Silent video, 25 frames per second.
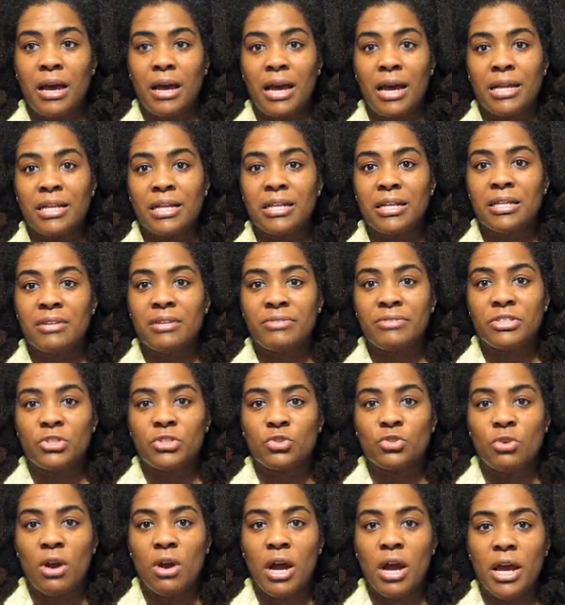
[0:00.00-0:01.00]
didn't even
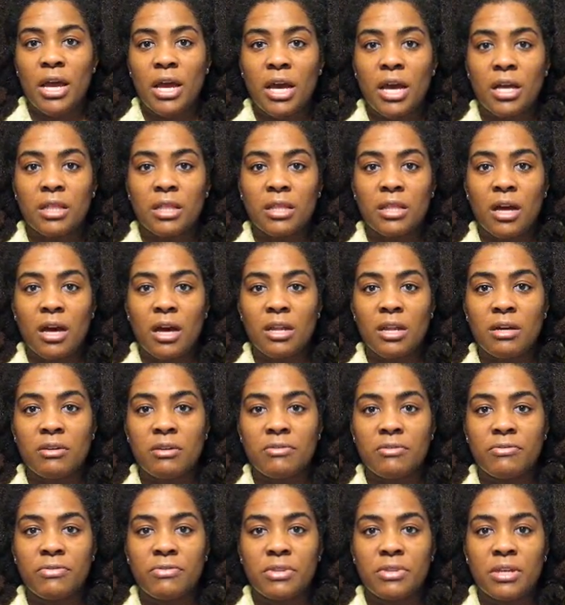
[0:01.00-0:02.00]
try a lot
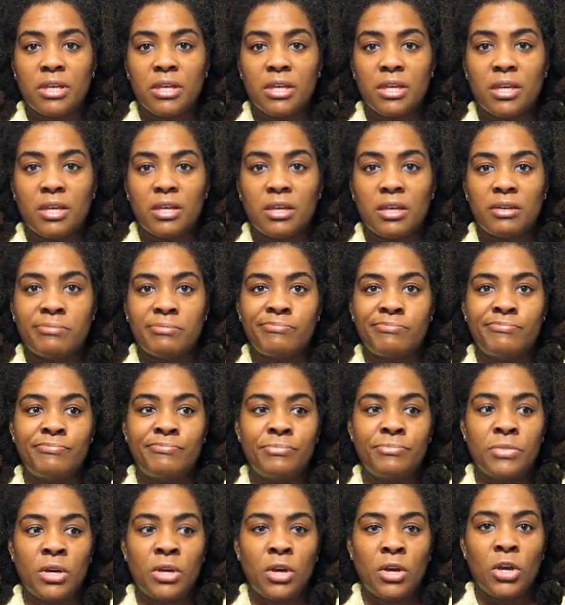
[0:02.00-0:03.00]
of the
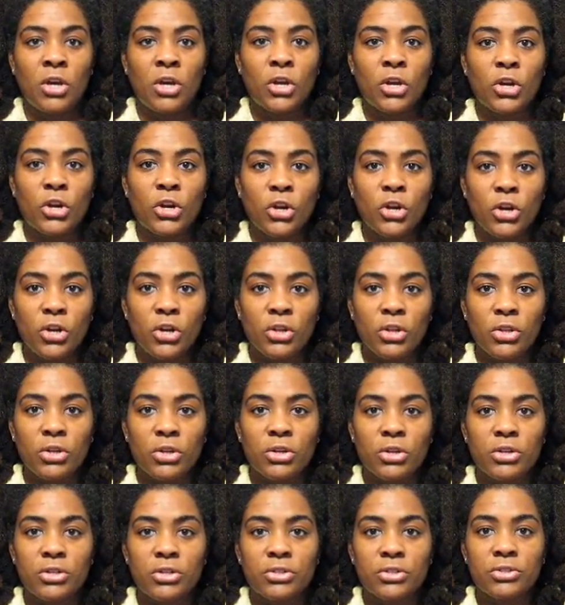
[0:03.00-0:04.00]

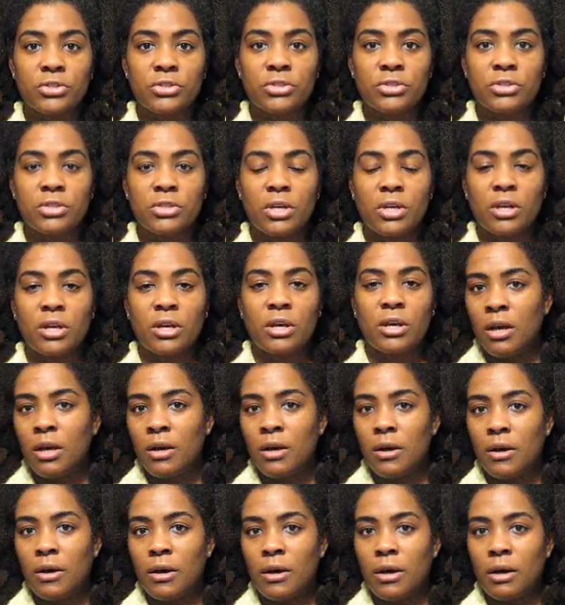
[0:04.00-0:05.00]
curlers
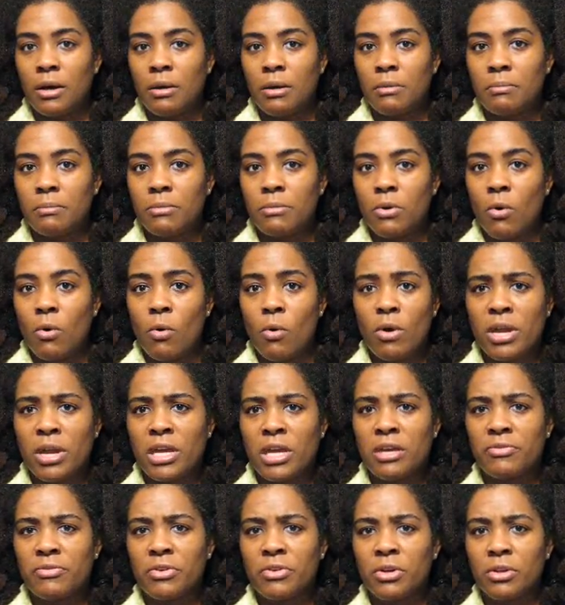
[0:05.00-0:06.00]
or
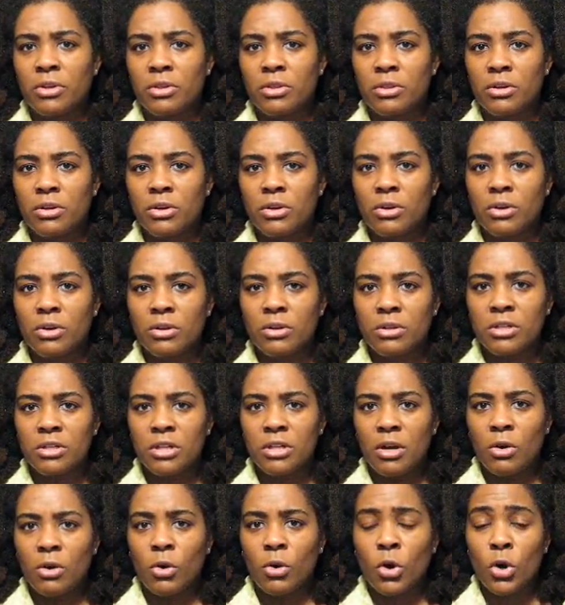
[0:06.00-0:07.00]
even the
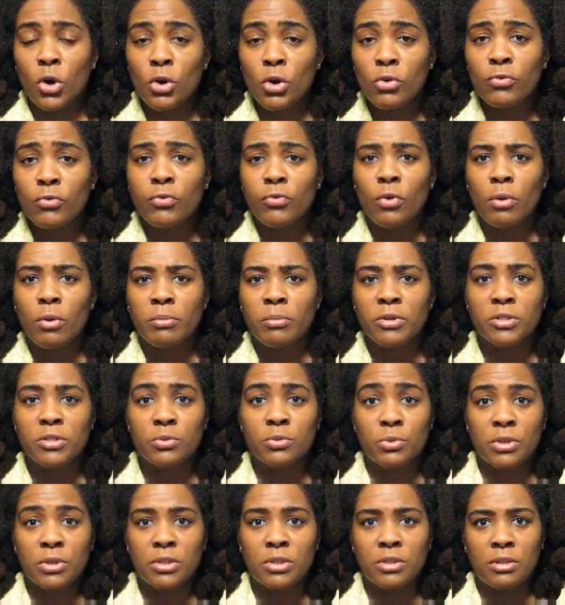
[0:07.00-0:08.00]
curl
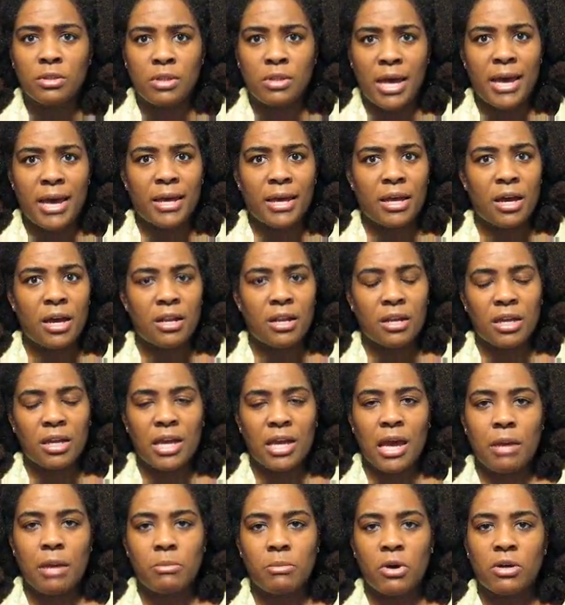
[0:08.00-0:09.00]
formers when that kind of
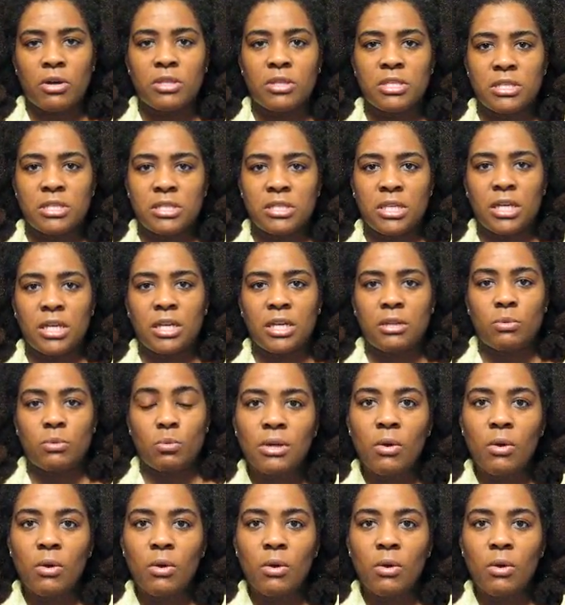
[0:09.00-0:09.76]
came on the scene,